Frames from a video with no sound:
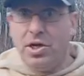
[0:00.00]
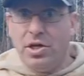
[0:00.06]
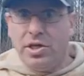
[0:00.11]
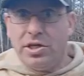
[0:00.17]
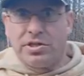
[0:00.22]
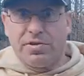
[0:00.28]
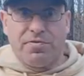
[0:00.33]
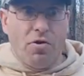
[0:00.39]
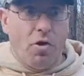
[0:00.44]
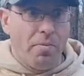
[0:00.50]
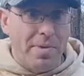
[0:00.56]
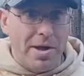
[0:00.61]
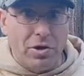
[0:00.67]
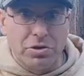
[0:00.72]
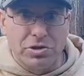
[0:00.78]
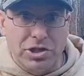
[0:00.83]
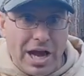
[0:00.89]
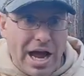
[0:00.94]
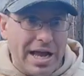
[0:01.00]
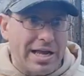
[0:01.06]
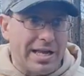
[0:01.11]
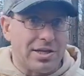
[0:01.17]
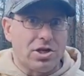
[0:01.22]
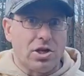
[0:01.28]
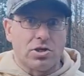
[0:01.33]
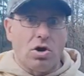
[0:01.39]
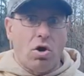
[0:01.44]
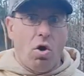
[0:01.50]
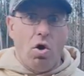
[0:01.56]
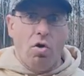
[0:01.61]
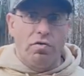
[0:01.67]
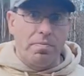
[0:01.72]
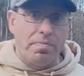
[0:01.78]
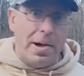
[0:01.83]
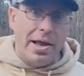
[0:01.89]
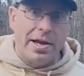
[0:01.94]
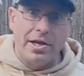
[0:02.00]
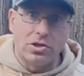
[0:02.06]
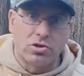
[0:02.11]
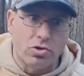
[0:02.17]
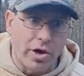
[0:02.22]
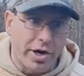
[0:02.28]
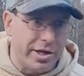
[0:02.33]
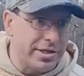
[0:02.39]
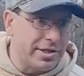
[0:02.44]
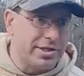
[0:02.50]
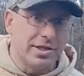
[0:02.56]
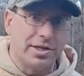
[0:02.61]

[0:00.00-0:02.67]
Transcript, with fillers: it's a full metal jacket, going to over penetrate,